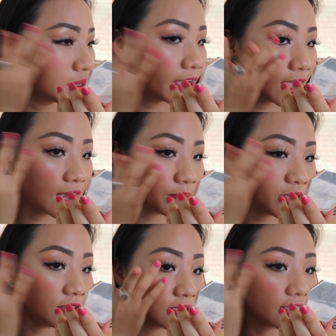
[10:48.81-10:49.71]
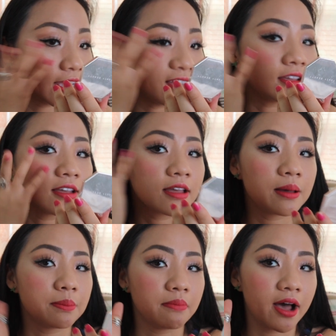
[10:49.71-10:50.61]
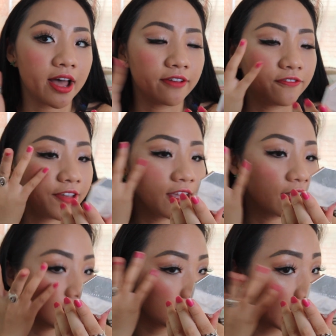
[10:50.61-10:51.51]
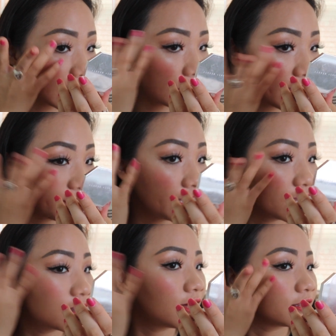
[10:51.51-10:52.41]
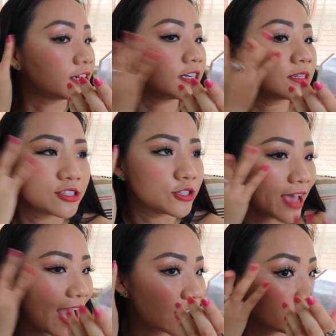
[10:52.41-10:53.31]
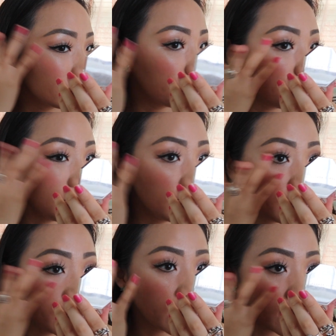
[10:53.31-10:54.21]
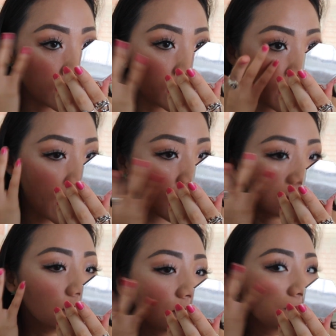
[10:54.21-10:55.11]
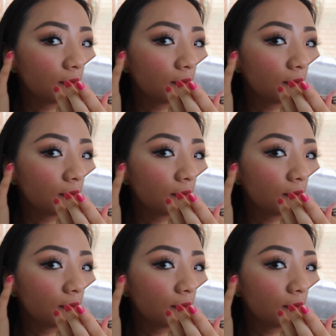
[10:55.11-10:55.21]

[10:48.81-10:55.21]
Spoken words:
and I'm using my fingers that I don't have any color to actually blending it out.